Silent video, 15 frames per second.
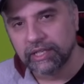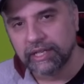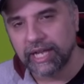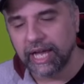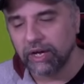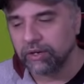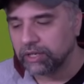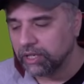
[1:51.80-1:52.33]

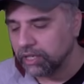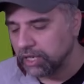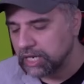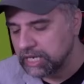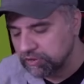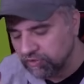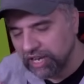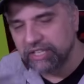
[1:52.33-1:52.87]
Now,
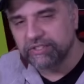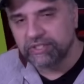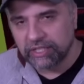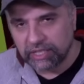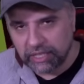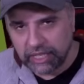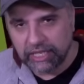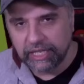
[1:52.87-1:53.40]

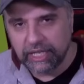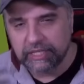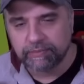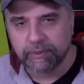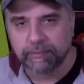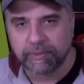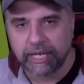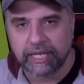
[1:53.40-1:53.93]
recently he's
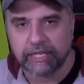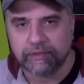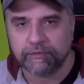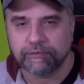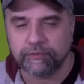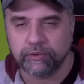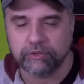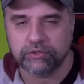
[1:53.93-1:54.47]
been playing the
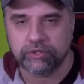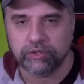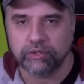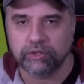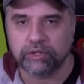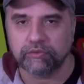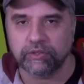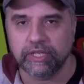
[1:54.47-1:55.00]

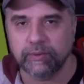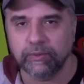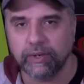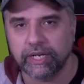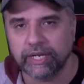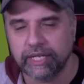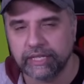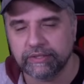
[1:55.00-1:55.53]

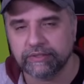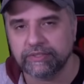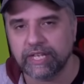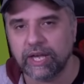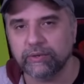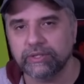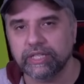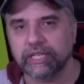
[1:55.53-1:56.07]
4-2-3-1 in
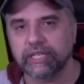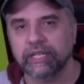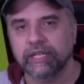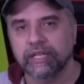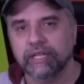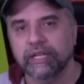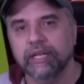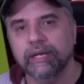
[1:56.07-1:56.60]
Saudi.
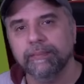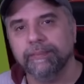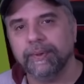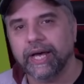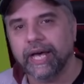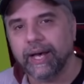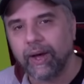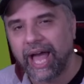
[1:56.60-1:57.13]

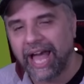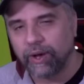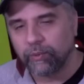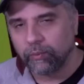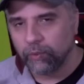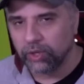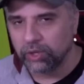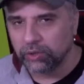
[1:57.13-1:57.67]
But at
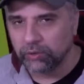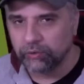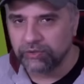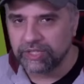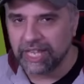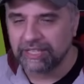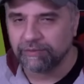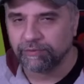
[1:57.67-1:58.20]

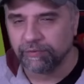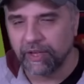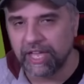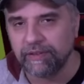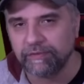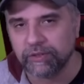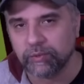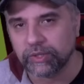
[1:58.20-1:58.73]
Wolves, his
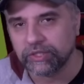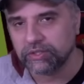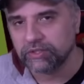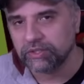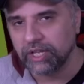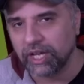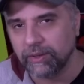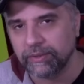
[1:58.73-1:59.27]
favoured one to
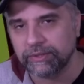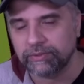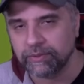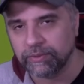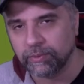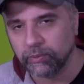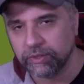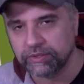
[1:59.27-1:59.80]
start with
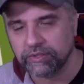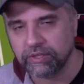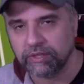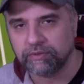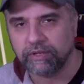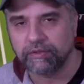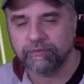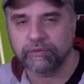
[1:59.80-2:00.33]
was the
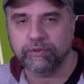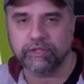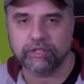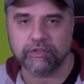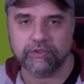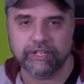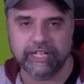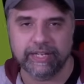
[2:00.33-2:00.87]

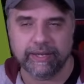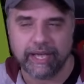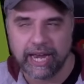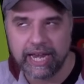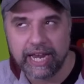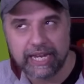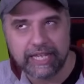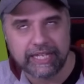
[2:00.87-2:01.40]
3-4-3,
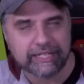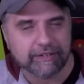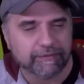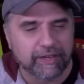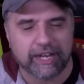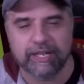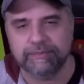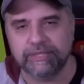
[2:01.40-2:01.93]
and then he
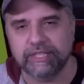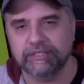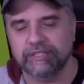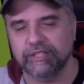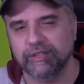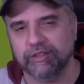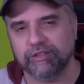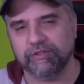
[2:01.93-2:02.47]
developed
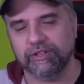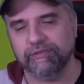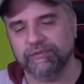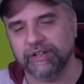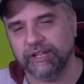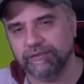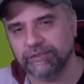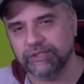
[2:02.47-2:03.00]
into the
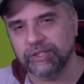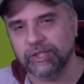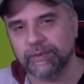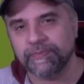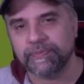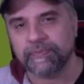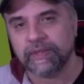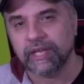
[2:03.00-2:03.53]
3-5-2.
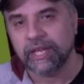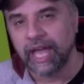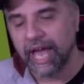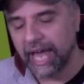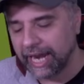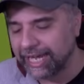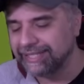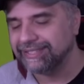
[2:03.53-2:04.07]

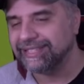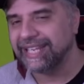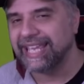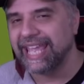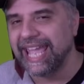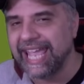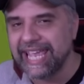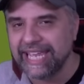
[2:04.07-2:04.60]
And I
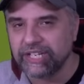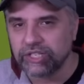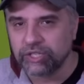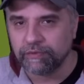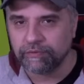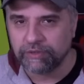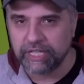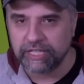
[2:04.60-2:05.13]
see each
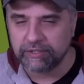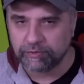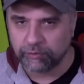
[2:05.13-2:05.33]
of these